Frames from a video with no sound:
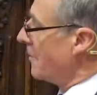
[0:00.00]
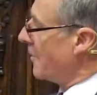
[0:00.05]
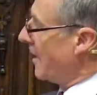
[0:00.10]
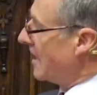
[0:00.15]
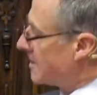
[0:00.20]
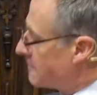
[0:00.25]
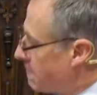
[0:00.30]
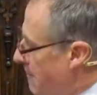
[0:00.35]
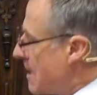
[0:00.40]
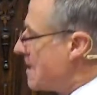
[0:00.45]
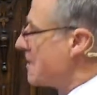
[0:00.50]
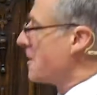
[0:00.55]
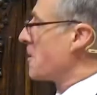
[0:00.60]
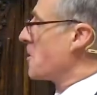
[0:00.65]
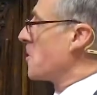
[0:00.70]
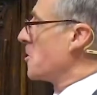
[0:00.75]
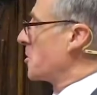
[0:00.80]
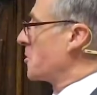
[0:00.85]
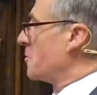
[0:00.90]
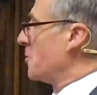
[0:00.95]
they speak the
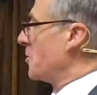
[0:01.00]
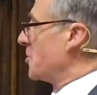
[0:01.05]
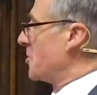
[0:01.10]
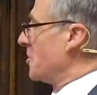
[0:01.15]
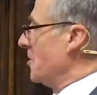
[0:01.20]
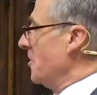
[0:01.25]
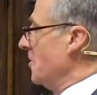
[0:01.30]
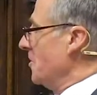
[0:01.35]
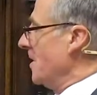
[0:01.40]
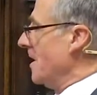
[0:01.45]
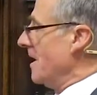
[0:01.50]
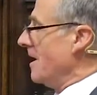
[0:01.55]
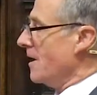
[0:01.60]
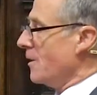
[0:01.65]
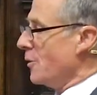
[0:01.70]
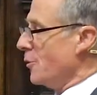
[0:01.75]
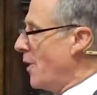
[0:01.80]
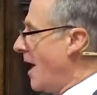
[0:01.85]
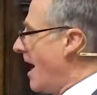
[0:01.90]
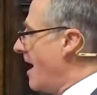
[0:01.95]
gospel to you.
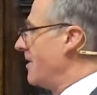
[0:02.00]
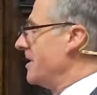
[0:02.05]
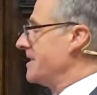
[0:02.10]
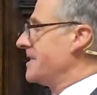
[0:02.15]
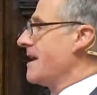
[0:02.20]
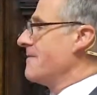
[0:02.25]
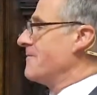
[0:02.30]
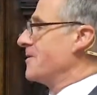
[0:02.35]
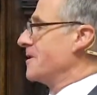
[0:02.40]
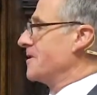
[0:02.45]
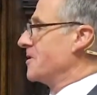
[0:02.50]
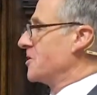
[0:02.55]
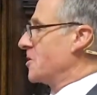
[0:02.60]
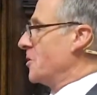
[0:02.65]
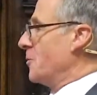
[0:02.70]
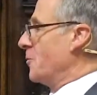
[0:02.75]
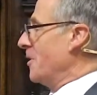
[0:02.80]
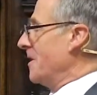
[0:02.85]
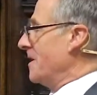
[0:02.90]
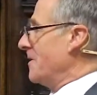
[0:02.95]
There is evidence
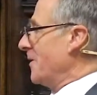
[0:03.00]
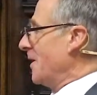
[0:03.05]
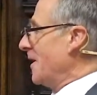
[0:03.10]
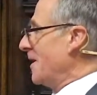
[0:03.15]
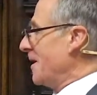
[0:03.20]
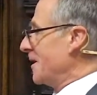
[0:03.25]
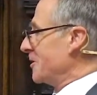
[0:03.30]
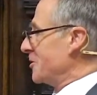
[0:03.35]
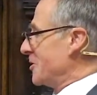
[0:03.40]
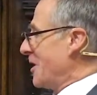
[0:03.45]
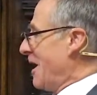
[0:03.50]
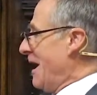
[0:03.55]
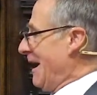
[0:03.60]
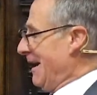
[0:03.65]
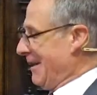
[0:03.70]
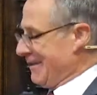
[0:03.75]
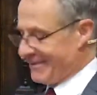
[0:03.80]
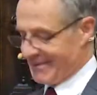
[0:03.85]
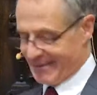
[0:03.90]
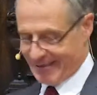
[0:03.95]
that we're in the last
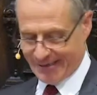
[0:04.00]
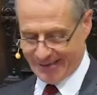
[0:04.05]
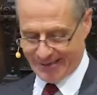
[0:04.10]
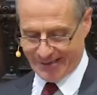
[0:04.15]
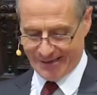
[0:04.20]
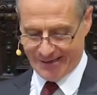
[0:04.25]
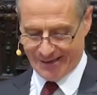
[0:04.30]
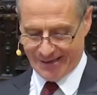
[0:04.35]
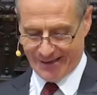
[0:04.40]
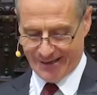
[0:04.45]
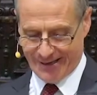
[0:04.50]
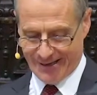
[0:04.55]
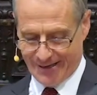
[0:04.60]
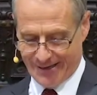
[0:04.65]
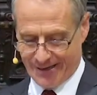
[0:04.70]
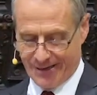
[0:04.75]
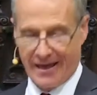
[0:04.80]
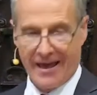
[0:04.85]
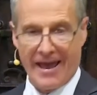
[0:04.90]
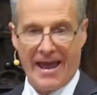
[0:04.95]
days.
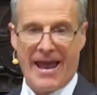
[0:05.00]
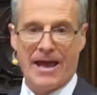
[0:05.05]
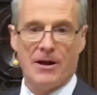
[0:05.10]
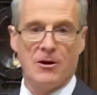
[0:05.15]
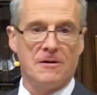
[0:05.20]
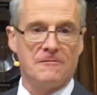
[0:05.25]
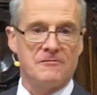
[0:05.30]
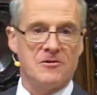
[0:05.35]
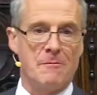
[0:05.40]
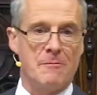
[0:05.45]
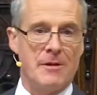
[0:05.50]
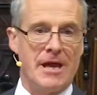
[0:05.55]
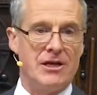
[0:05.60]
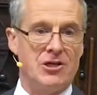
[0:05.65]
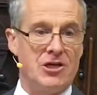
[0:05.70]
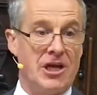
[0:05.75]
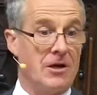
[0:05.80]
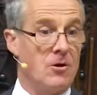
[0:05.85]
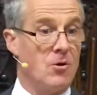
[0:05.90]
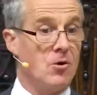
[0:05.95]
Head off to
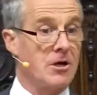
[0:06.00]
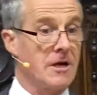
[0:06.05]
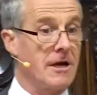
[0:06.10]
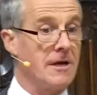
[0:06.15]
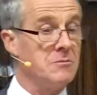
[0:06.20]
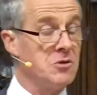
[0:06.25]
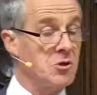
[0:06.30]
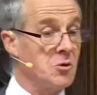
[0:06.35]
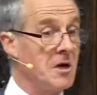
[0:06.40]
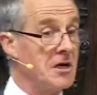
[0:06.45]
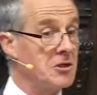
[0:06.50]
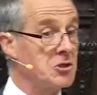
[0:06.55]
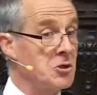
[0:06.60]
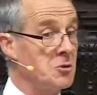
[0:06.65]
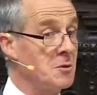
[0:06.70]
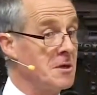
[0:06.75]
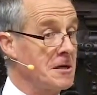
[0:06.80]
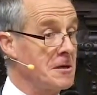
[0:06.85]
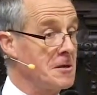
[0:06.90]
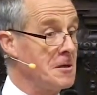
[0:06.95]
Beijing or come to our
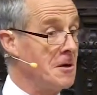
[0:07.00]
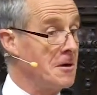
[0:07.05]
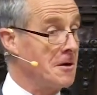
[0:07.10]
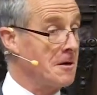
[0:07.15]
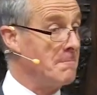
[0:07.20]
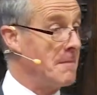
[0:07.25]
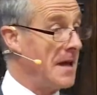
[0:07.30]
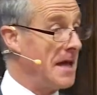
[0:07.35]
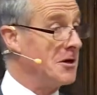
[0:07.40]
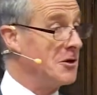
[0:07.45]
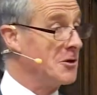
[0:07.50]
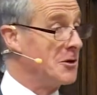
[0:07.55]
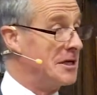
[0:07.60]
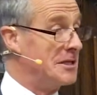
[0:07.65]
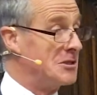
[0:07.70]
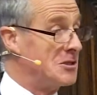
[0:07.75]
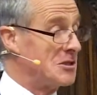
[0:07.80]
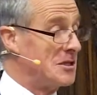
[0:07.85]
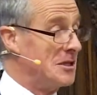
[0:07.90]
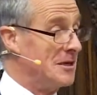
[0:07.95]
2 o'clock
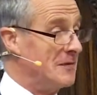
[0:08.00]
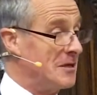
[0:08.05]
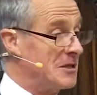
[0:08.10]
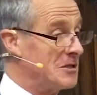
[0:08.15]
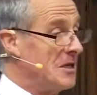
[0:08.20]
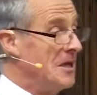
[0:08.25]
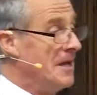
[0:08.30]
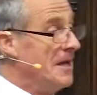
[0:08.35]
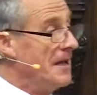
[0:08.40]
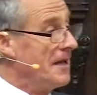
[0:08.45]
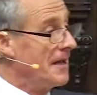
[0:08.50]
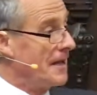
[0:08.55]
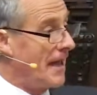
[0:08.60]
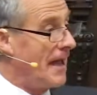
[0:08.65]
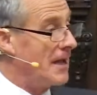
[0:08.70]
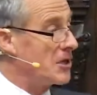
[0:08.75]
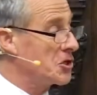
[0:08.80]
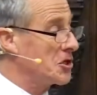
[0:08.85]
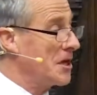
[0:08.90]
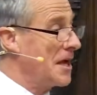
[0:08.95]
Mandarin service.
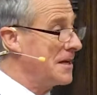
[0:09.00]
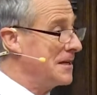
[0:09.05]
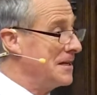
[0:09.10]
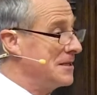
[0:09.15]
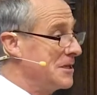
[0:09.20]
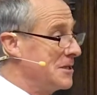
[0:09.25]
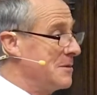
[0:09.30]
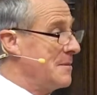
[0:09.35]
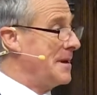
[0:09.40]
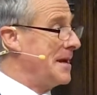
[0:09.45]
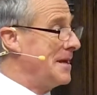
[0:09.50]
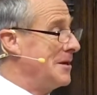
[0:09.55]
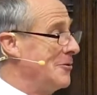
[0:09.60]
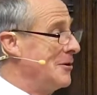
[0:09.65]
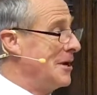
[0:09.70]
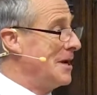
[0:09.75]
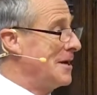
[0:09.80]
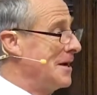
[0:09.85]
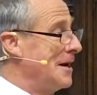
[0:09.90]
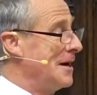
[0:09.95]
Get chatting to the
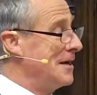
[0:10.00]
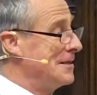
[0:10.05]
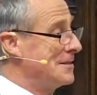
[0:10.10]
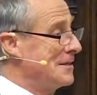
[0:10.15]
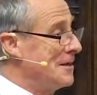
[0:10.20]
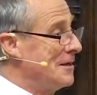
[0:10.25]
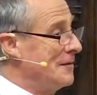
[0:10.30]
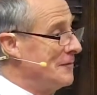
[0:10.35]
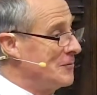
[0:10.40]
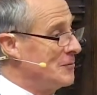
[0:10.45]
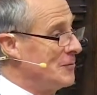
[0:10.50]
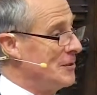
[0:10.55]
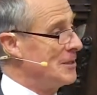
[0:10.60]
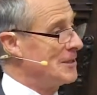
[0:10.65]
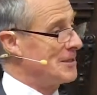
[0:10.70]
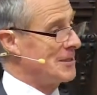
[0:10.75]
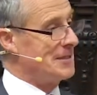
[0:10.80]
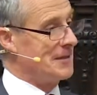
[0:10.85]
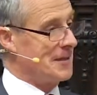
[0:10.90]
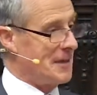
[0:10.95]
Mandarin guys
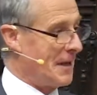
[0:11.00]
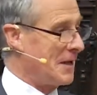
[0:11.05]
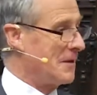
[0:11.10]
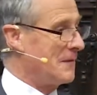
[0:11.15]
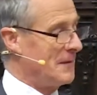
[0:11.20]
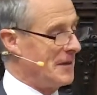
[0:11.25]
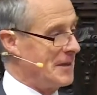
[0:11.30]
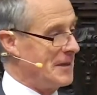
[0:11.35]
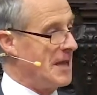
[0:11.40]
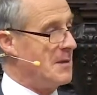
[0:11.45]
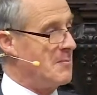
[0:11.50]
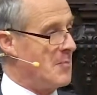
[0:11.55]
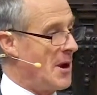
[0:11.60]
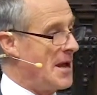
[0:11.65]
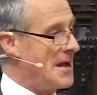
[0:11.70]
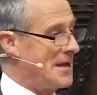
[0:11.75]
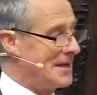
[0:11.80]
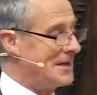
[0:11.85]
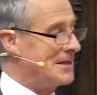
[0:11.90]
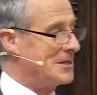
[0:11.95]
afterwards, and thankfully they
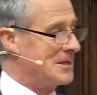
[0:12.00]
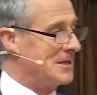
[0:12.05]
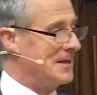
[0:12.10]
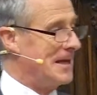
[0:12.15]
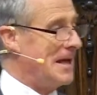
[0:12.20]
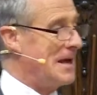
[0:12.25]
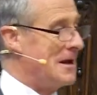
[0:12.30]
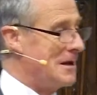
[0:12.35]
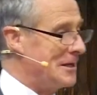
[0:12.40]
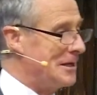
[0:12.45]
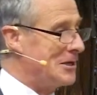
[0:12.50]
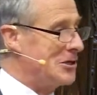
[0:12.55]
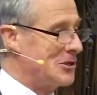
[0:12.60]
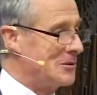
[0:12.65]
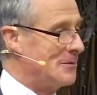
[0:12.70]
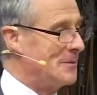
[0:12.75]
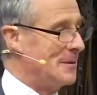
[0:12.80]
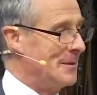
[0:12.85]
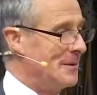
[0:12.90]
break into English,